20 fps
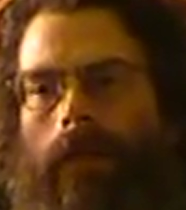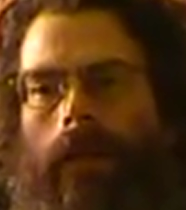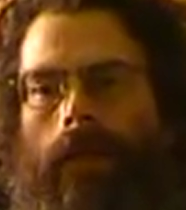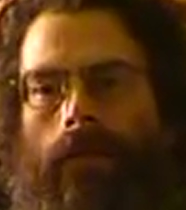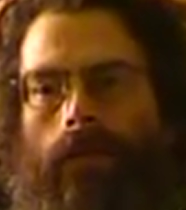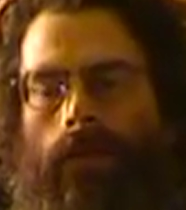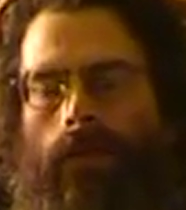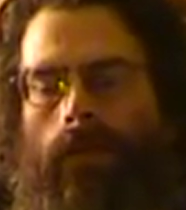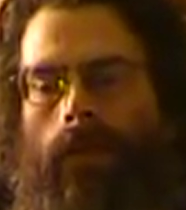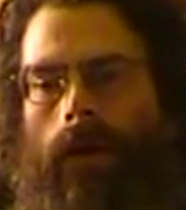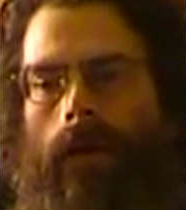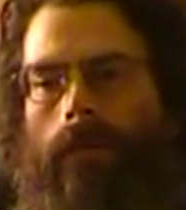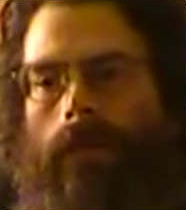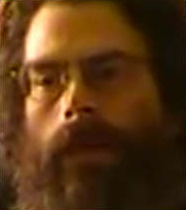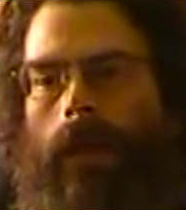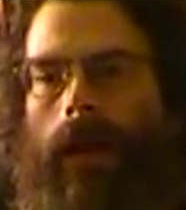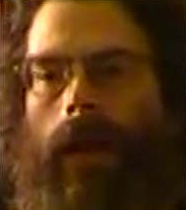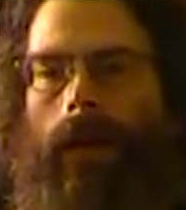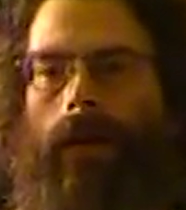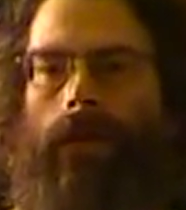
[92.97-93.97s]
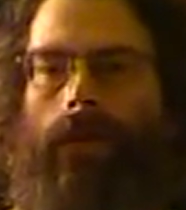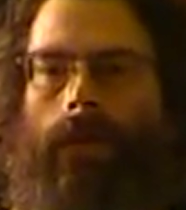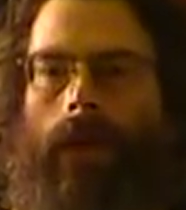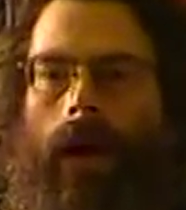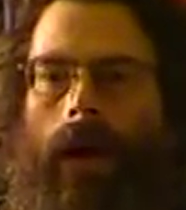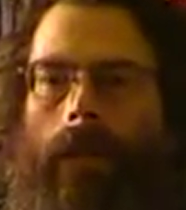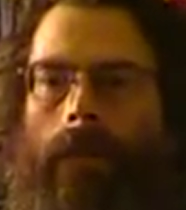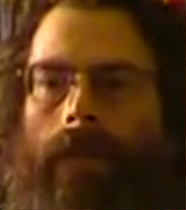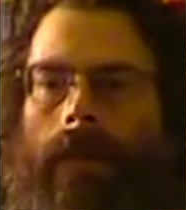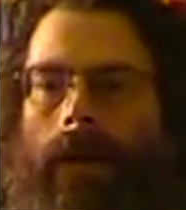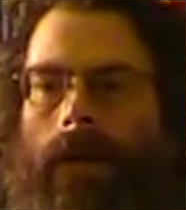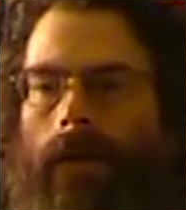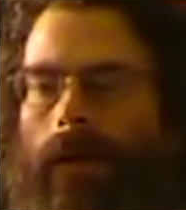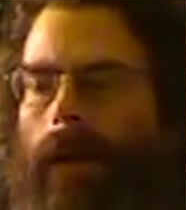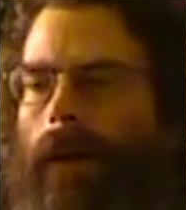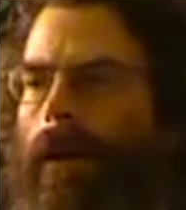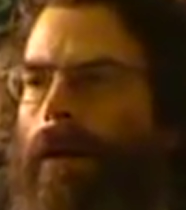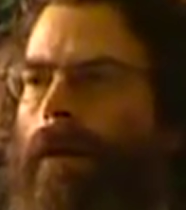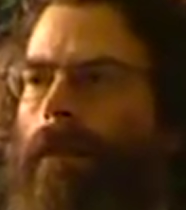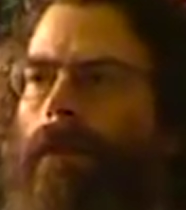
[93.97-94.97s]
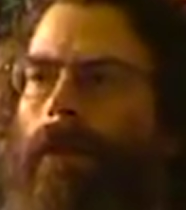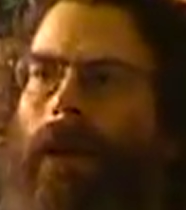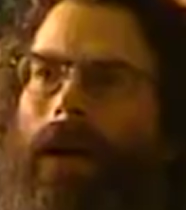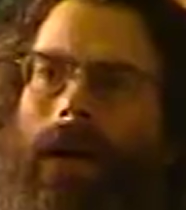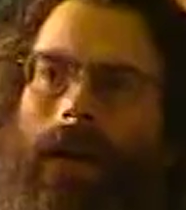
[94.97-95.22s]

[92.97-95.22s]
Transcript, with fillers: This was one player throughout a period of,